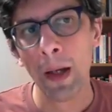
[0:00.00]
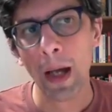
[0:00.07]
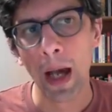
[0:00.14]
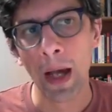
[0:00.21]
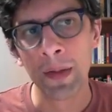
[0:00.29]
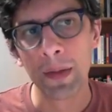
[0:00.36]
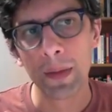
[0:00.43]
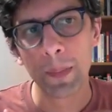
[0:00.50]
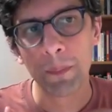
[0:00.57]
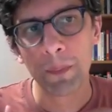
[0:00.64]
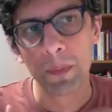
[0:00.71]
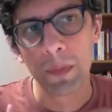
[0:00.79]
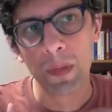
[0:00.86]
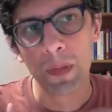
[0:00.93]
And
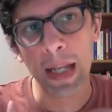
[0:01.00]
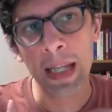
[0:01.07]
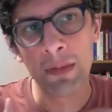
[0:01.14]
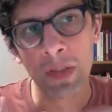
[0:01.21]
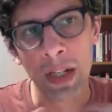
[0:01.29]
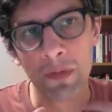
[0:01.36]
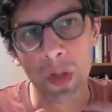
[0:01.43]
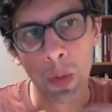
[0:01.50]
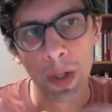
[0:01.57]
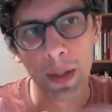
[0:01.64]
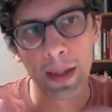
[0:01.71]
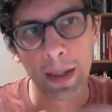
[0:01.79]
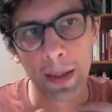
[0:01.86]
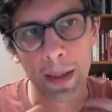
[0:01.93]
even if the
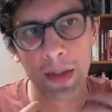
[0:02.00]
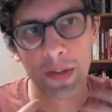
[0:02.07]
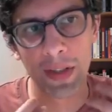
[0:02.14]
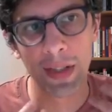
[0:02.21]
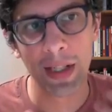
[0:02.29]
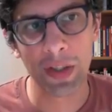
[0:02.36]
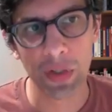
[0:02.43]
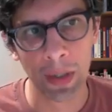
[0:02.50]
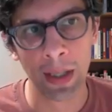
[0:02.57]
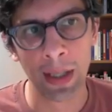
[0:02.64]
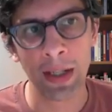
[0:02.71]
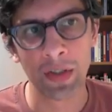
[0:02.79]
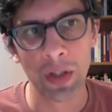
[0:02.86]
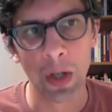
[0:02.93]
working class
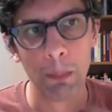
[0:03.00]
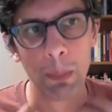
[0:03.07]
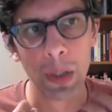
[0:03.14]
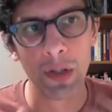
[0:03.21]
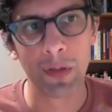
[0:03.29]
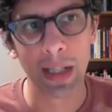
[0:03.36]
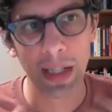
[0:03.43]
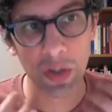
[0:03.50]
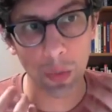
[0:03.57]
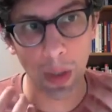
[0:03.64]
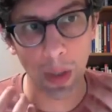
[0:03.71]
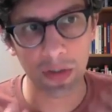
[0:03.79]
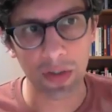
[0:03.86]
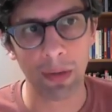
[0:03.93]
initially is not moving into
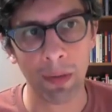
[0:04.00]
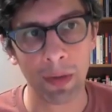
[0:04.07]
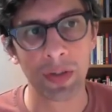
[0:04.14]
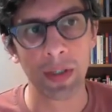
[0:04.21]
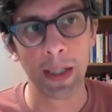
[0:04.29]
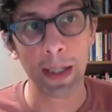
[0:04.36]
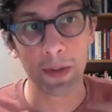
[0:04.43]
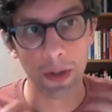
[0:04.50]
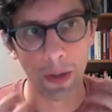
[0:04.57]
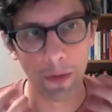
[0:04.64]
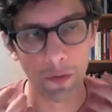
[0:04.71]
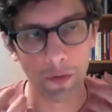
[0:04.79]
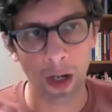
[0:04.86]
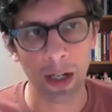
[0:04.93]
activity, is not
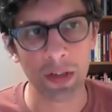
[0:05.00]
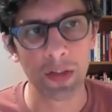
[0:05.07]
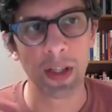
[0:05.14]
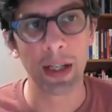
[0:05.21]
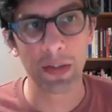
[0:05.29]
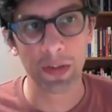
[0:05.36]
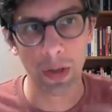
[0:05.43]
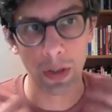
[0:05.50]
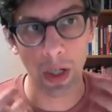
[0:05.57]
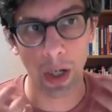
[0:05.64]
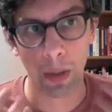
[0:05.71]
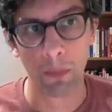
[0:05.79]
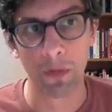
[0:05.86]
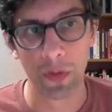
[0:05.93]
fighting, is not
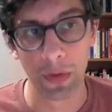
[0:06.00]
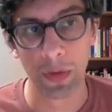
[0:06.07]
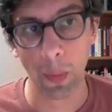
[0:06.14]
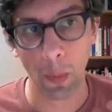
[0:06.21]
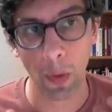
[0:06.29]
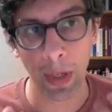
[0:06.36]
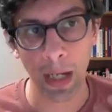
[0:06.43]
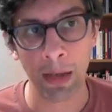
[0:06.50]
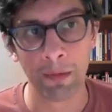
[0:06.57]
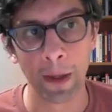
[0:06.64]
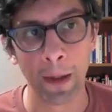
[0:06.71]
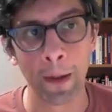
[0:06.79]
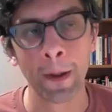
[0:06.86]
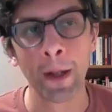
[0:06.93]
confident or
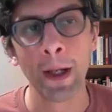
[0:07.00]
whatever,